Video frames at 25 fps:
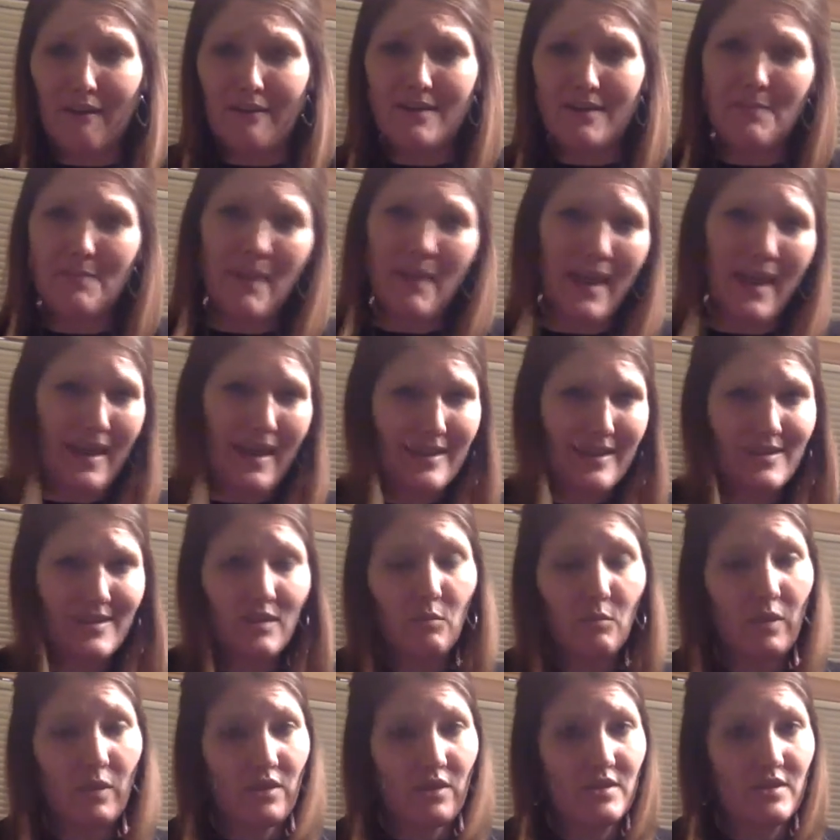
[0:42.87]
depends
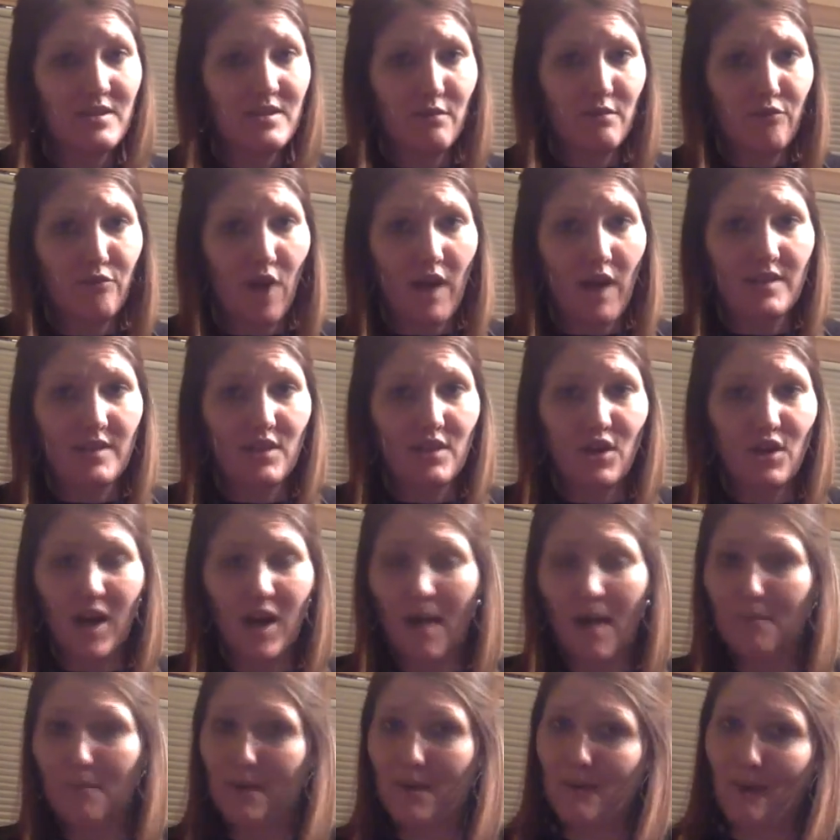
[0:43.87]
on whether it's defrosted or
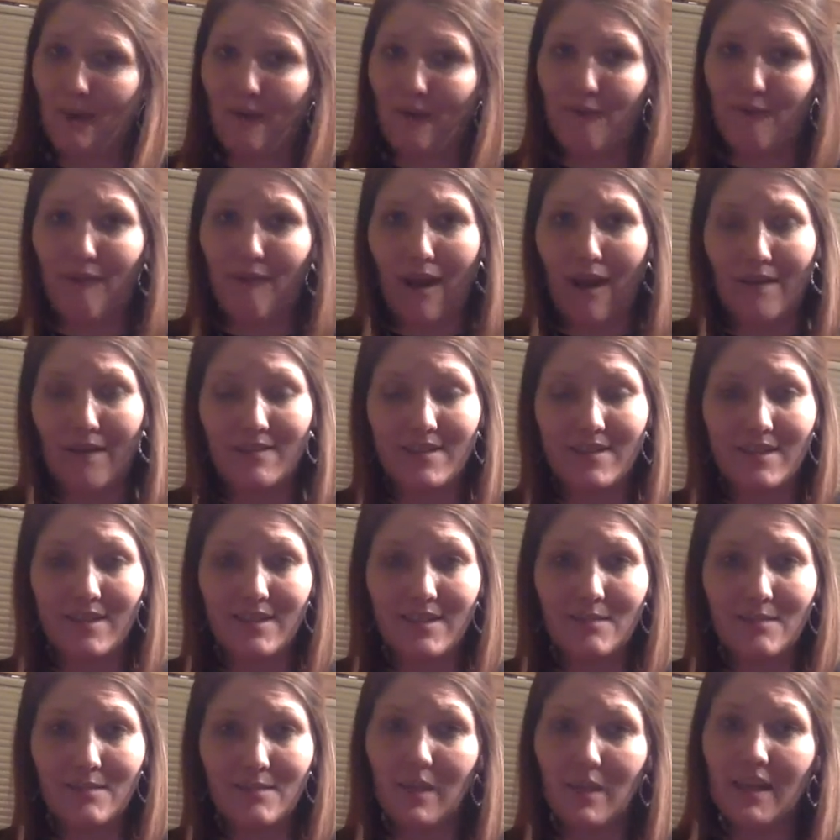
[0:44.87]
not, but about
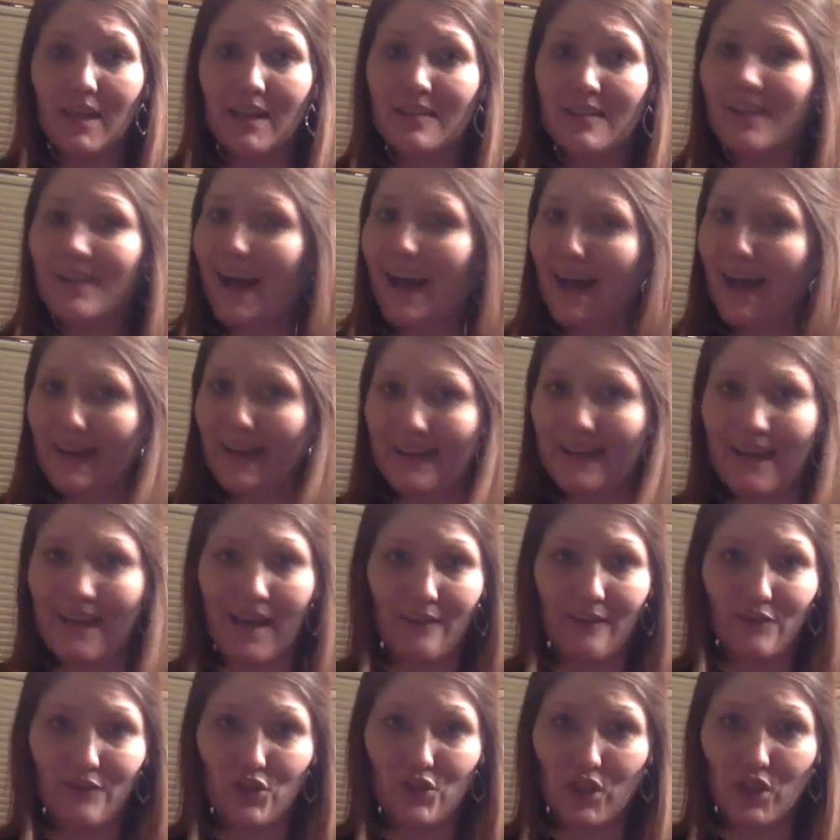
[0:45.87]
5-6 minutes, I can
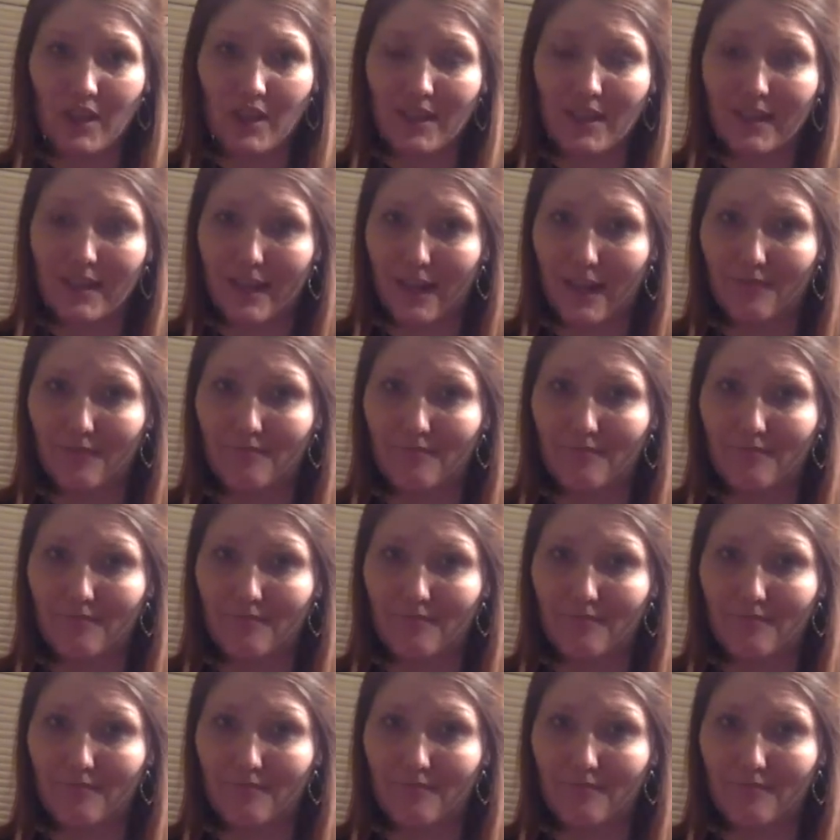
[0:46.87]
have chicken done